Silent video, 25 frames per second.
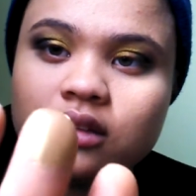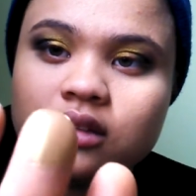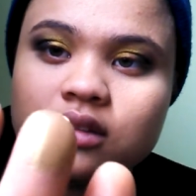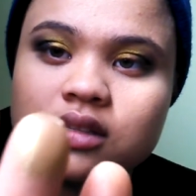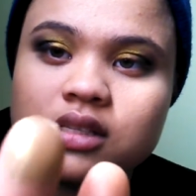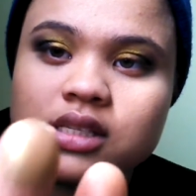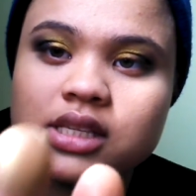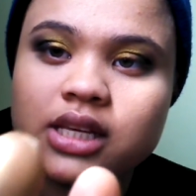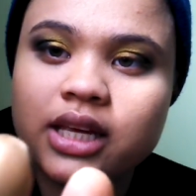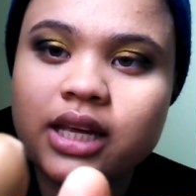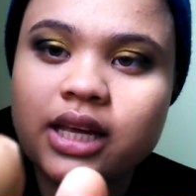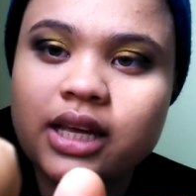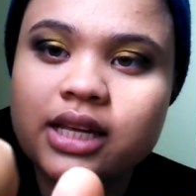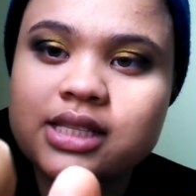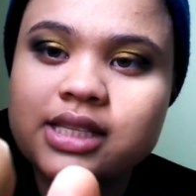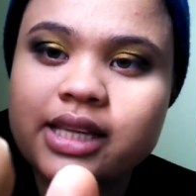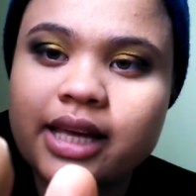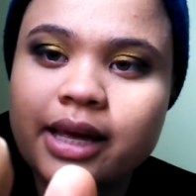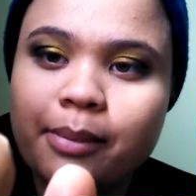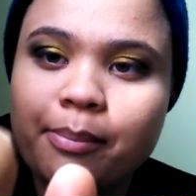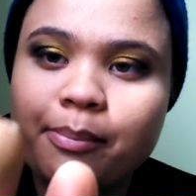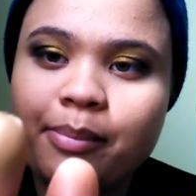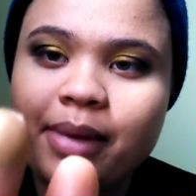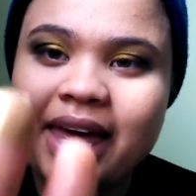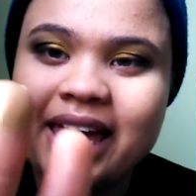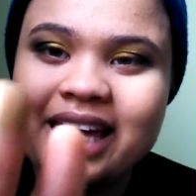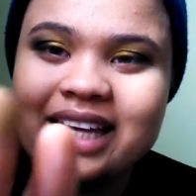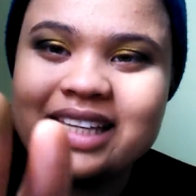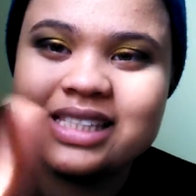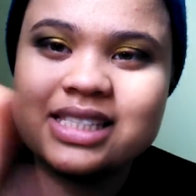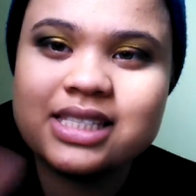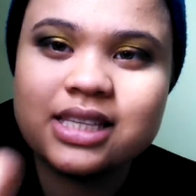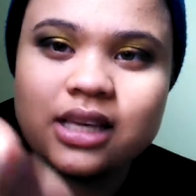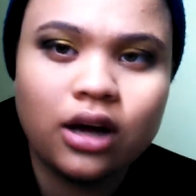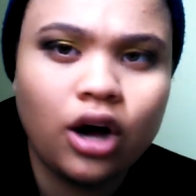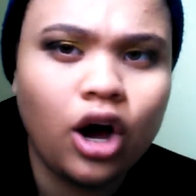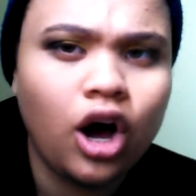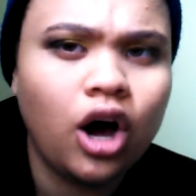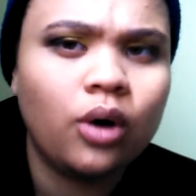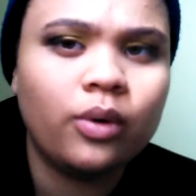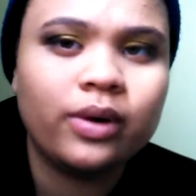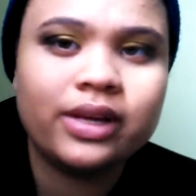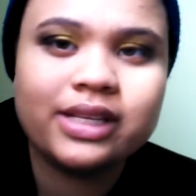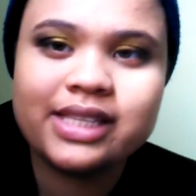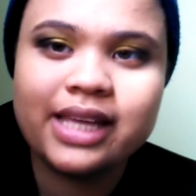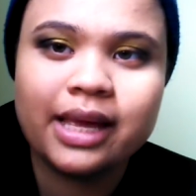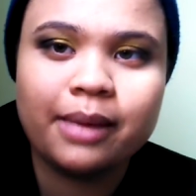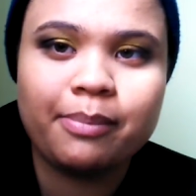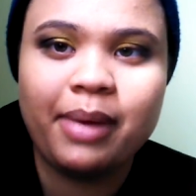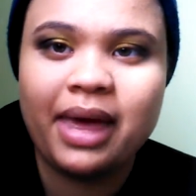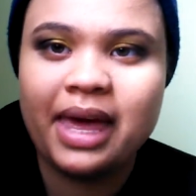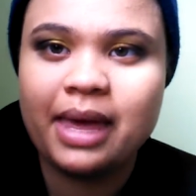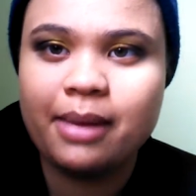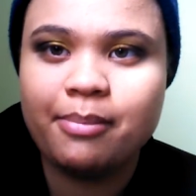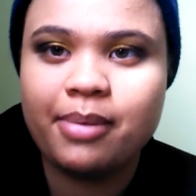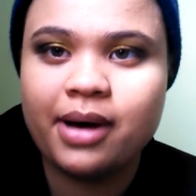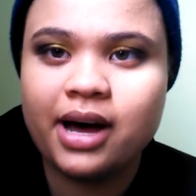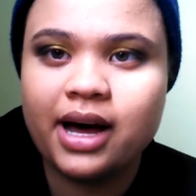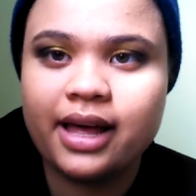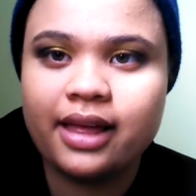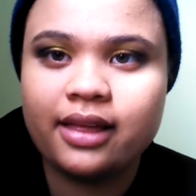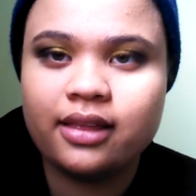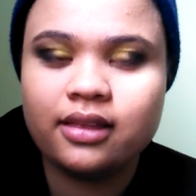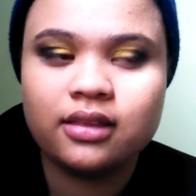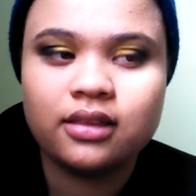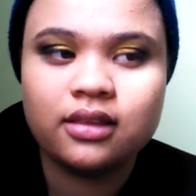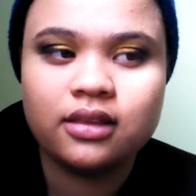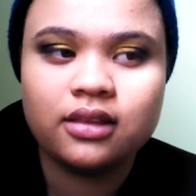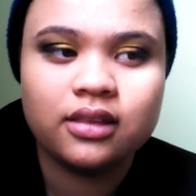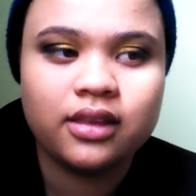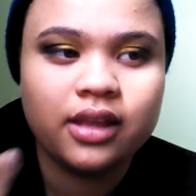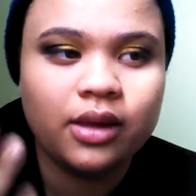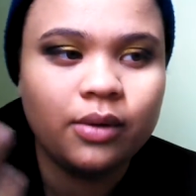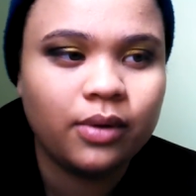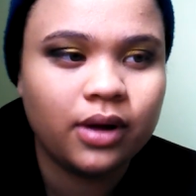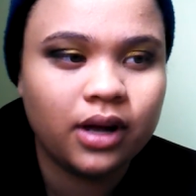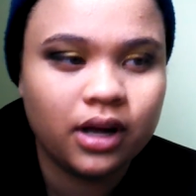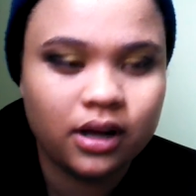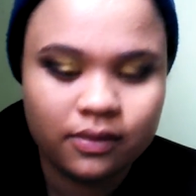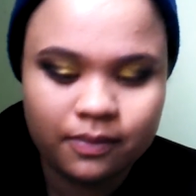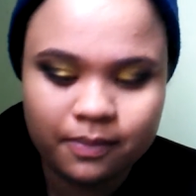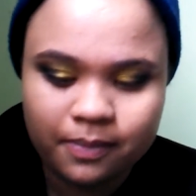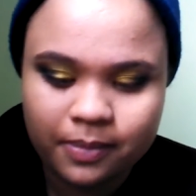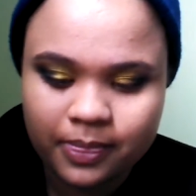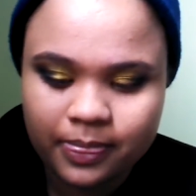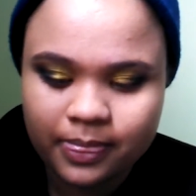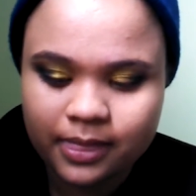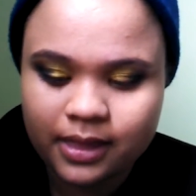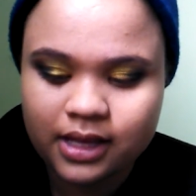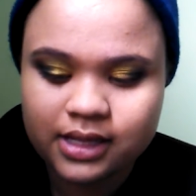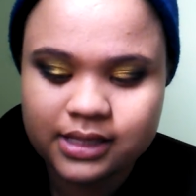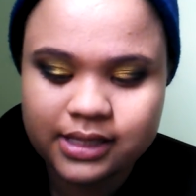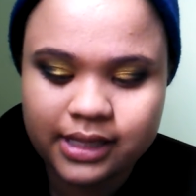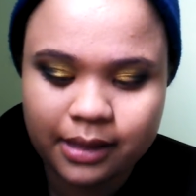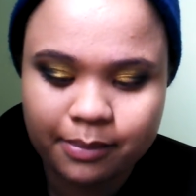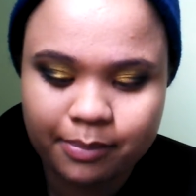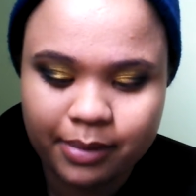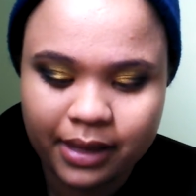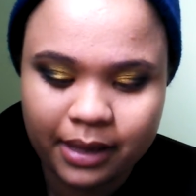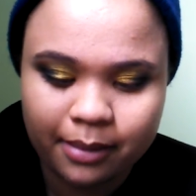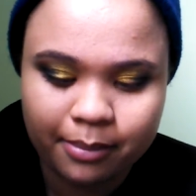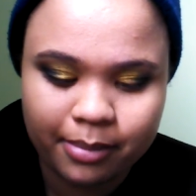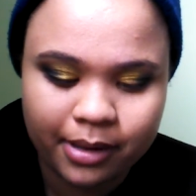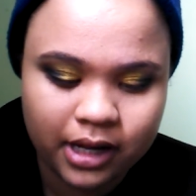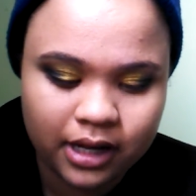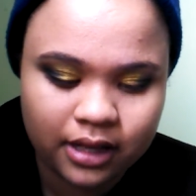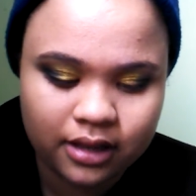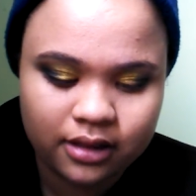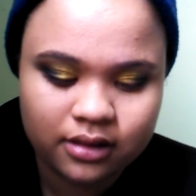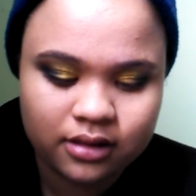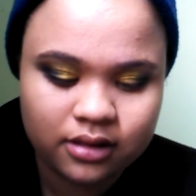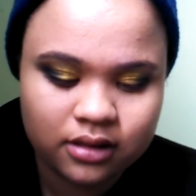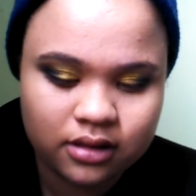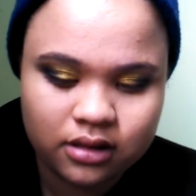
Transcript: see, it's like paint. Oh, it's like Paint Pot. There we go. It's like Paint Pot.